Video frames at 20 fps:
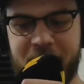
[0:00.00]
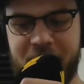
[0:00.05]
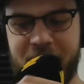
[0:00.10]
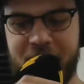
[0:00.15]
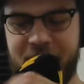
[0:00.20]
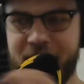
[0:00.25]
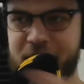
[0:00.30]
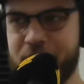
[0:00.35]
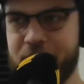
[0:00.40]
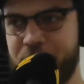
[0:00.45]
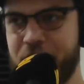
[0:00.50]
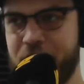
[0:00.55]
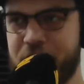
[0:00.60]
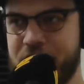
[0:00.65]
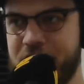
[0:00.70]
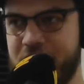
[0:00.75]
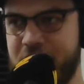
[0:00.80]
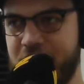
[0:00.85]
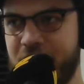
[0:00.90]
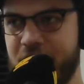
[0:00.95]
his
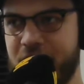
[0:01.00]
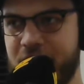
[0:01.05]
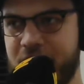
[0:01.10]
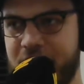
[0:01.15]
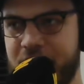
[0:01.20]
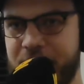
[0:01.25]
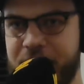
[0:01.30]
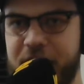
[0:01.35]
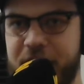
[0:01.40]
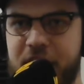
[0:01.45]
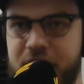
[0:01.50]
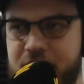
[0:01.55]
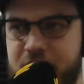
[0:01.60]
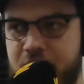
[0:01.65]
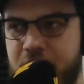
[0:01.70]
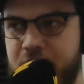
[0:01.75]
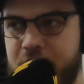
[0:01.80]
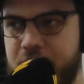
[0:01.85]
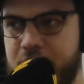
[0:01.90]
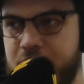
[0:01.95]
first year, it feels
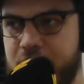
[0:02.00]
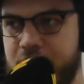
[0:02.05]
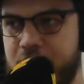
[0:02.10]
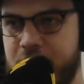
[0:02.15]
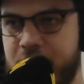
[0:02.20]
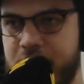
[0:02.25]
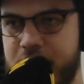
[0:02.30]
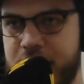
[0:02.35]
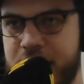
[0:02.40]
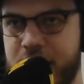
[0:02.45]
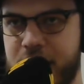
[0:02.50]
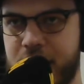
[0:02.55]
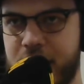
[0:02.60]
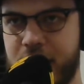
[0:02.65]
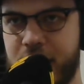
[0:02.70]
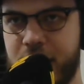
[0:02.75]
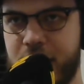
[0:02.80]
like it's